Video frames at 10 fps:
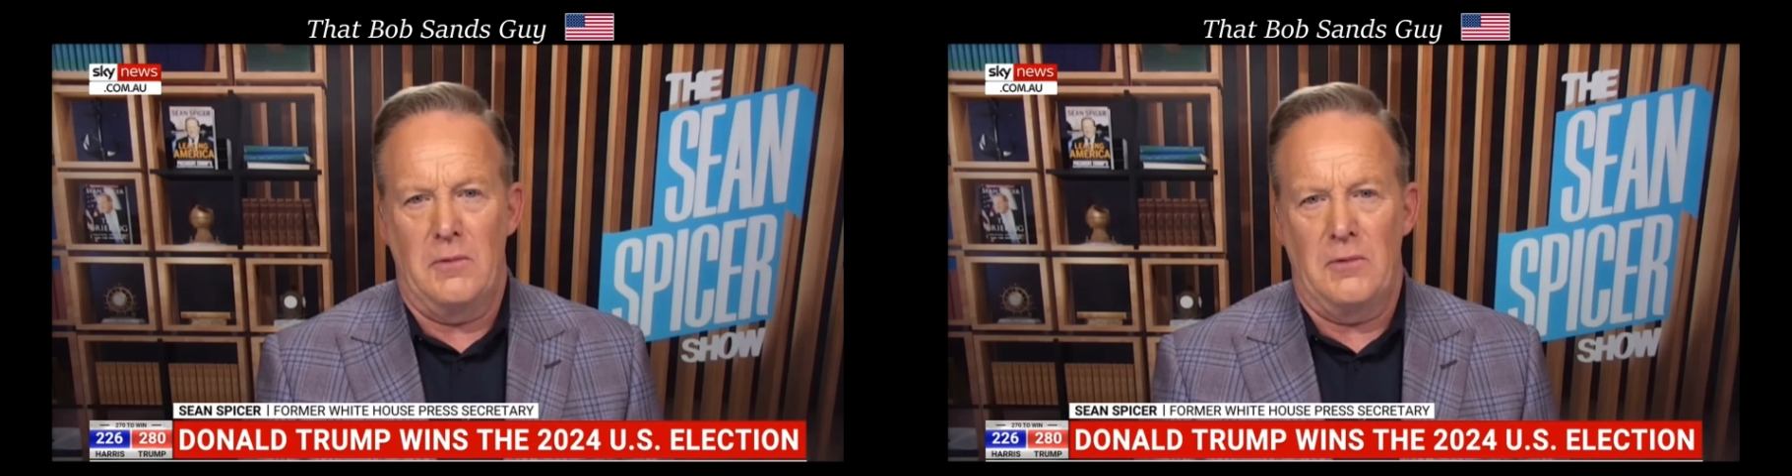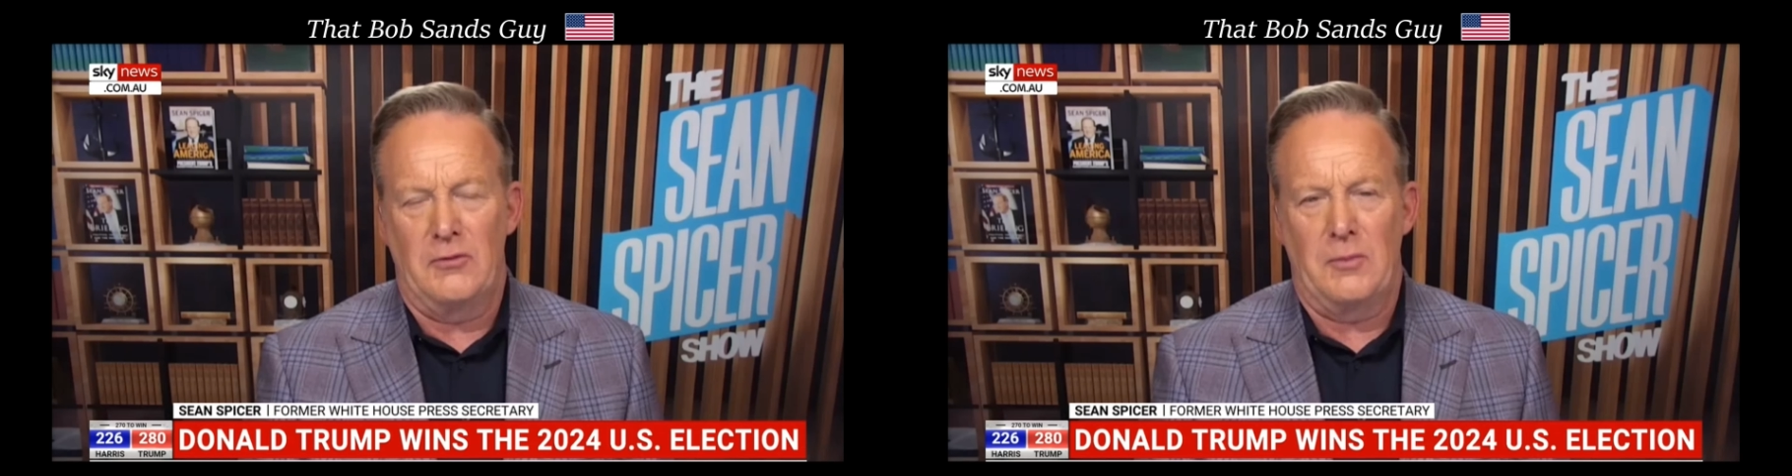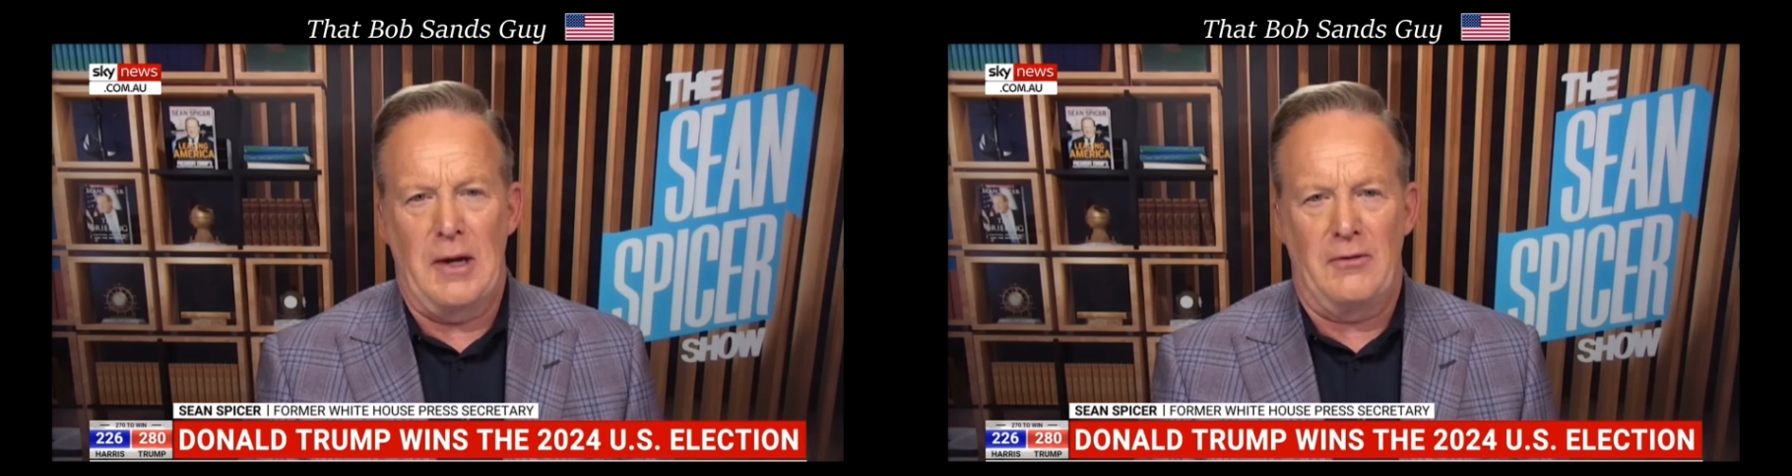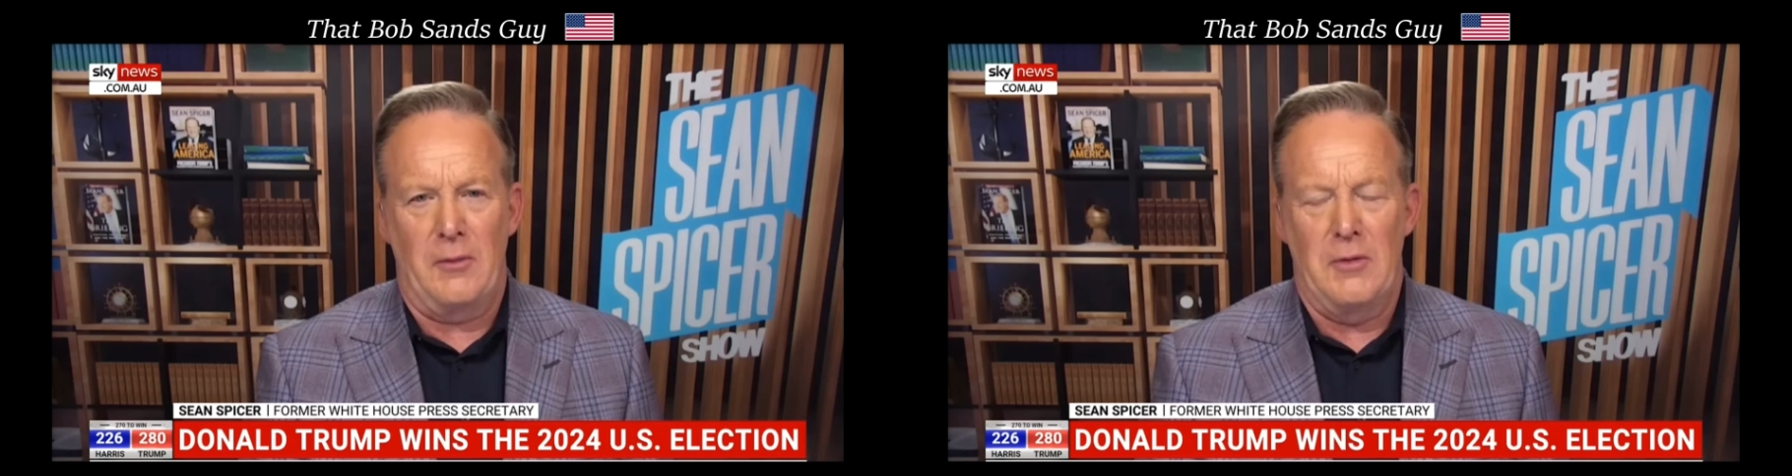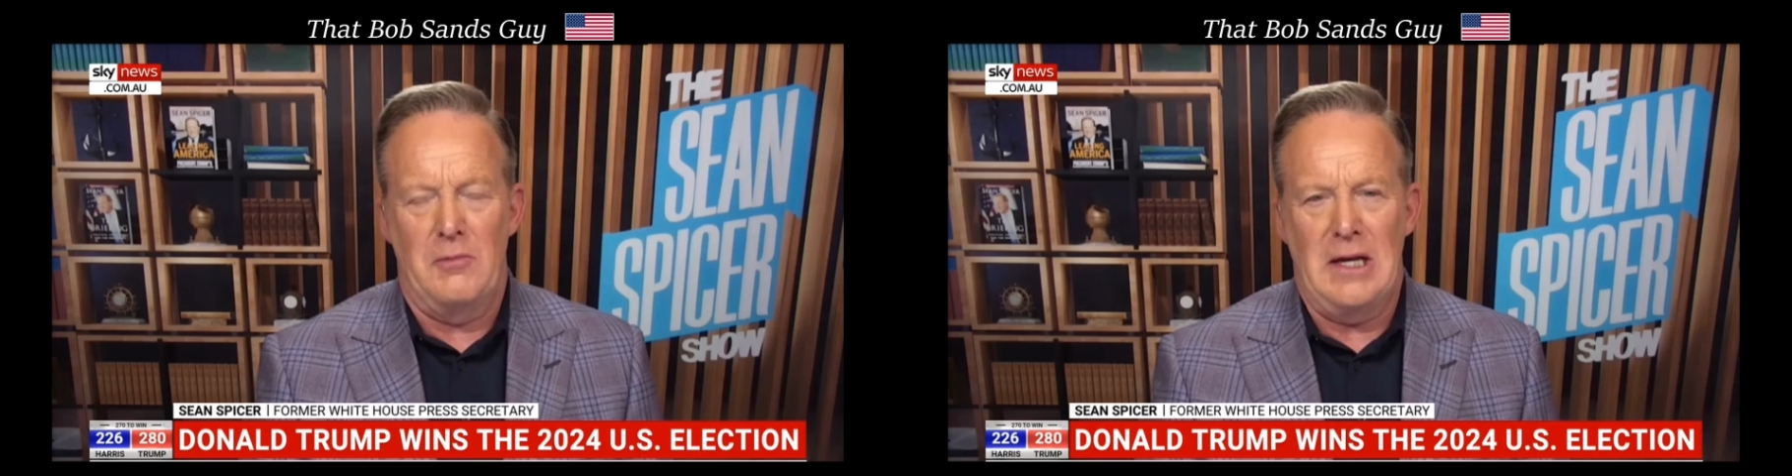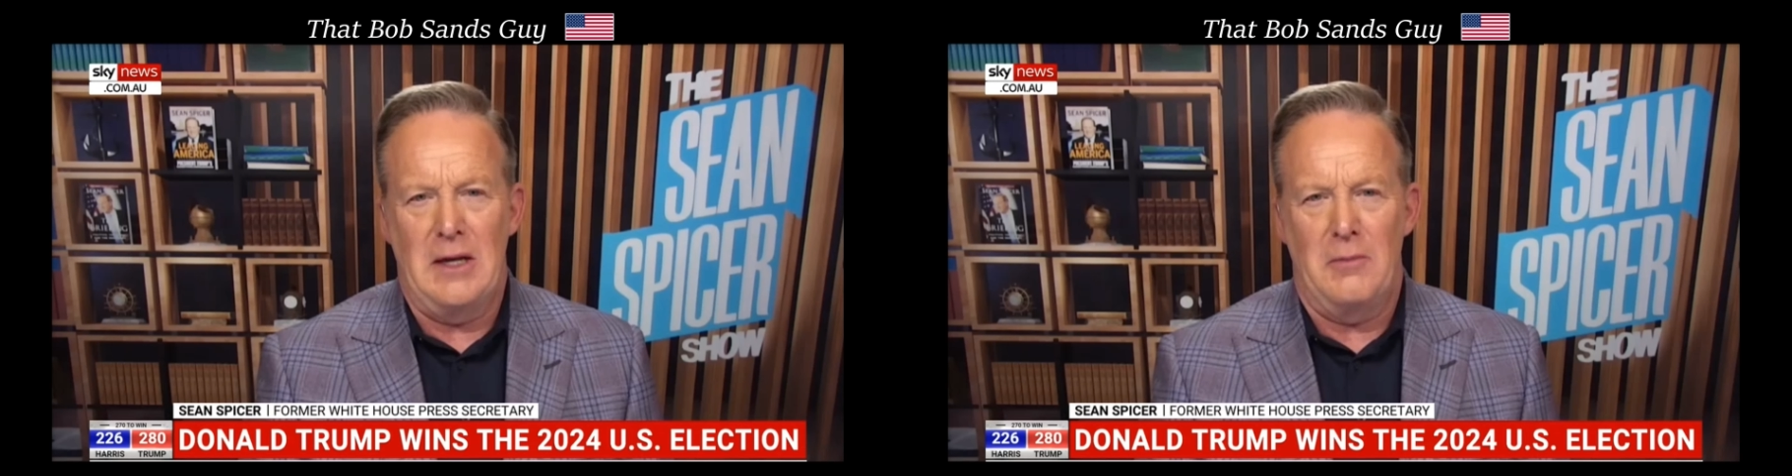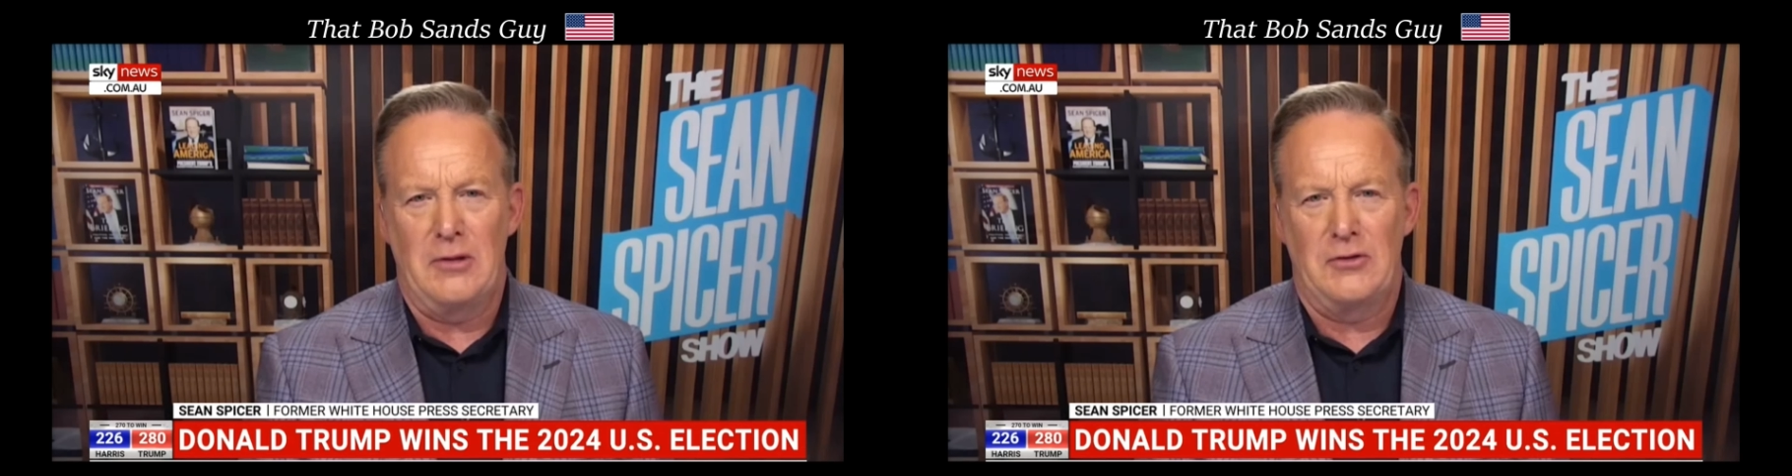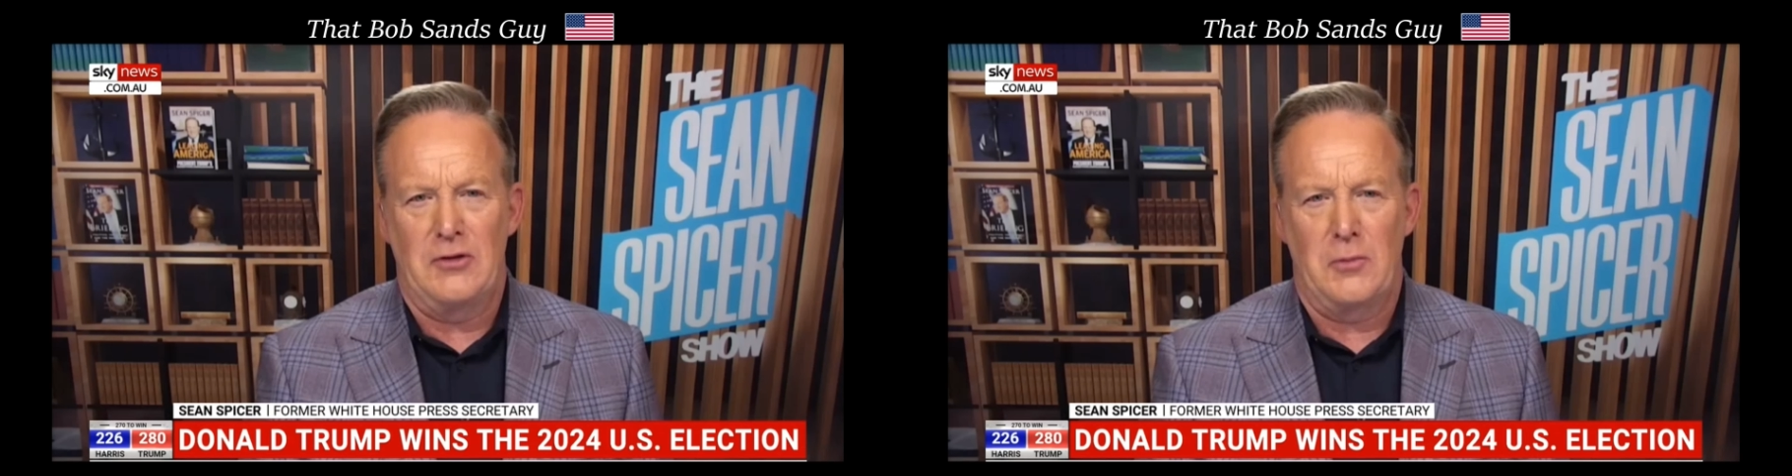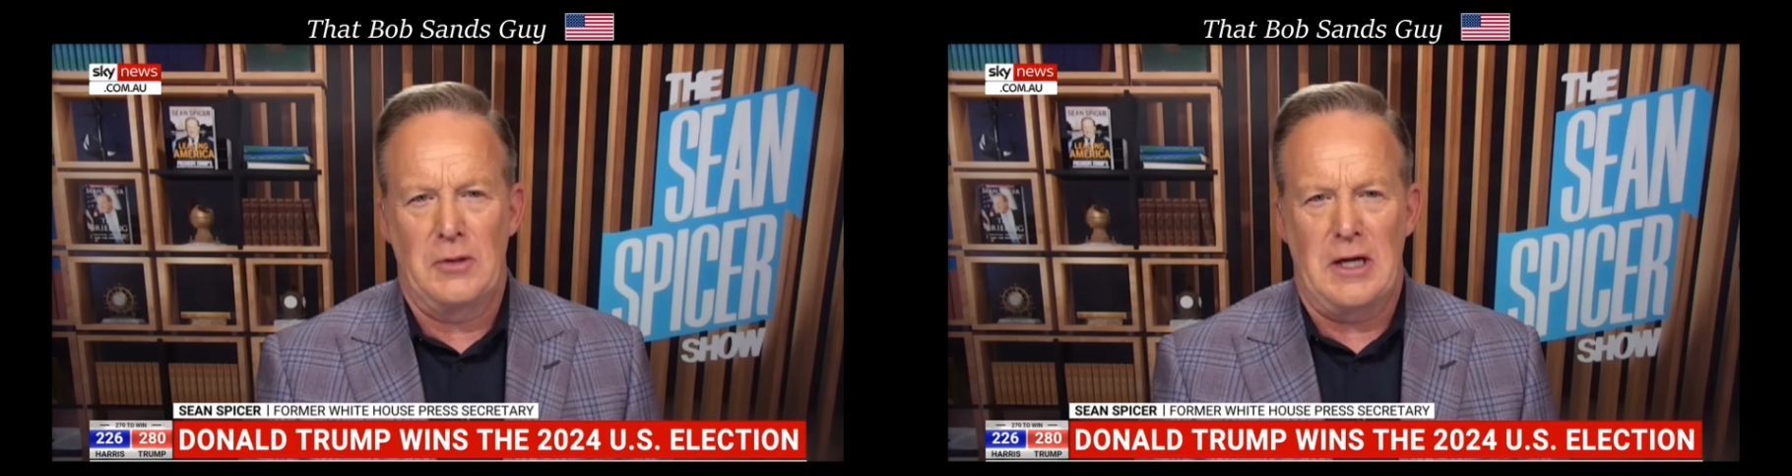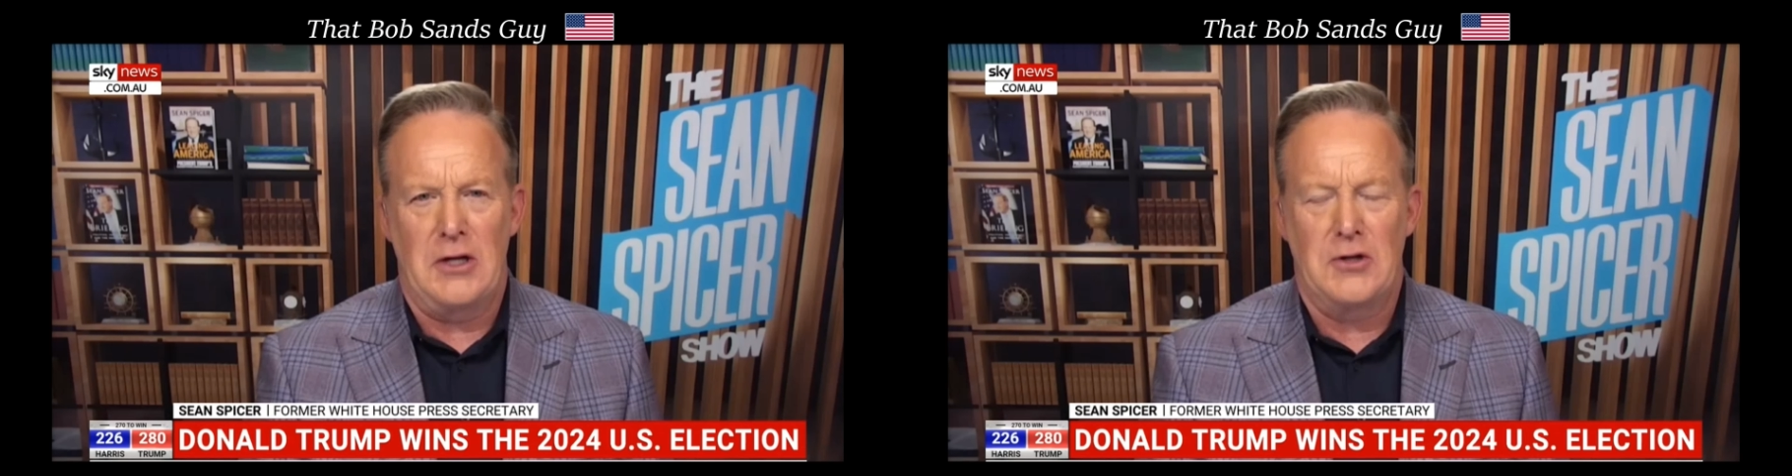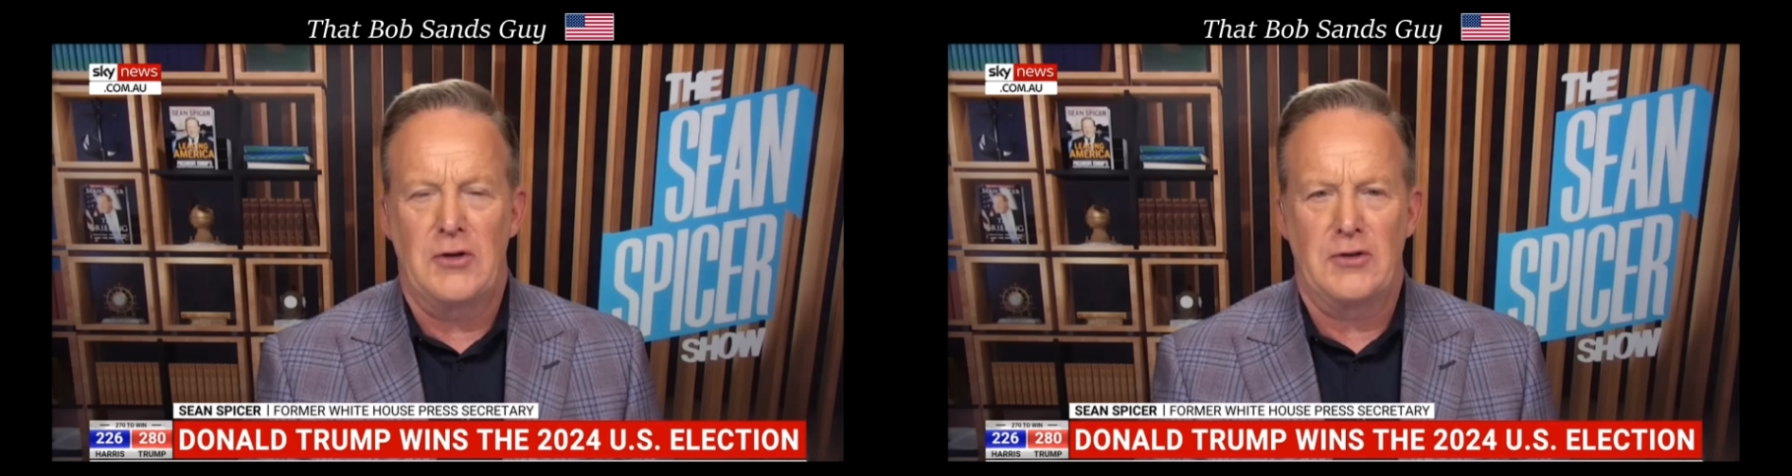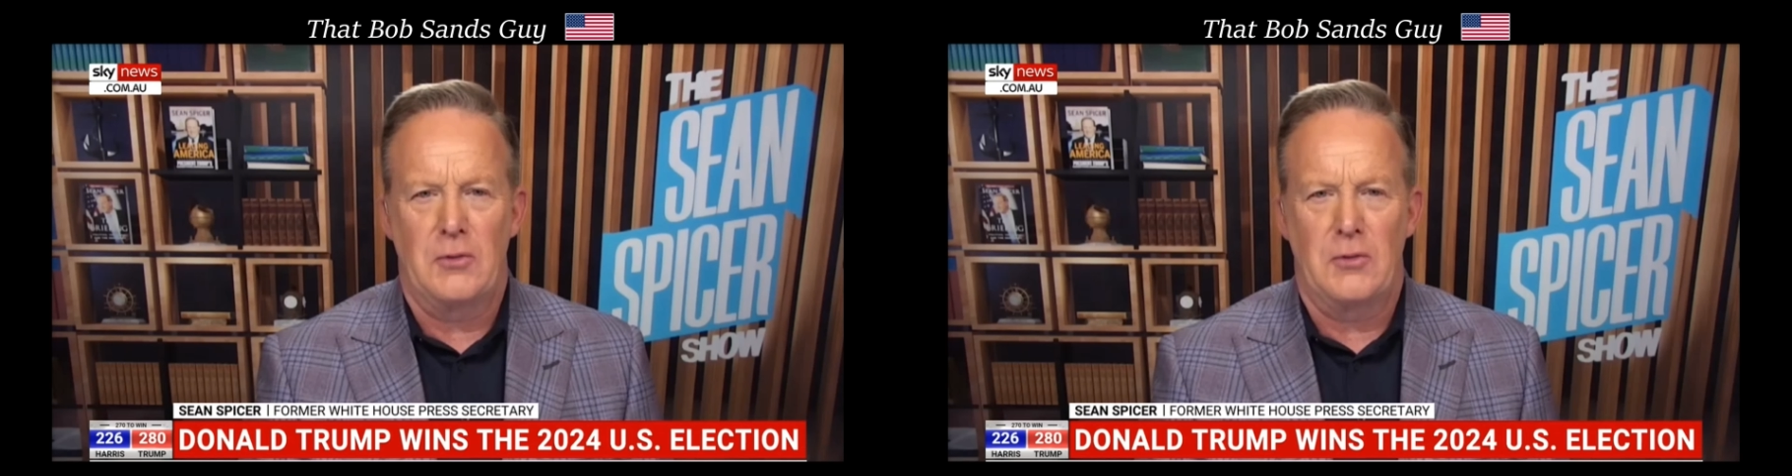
despite some of the media misinterpretation as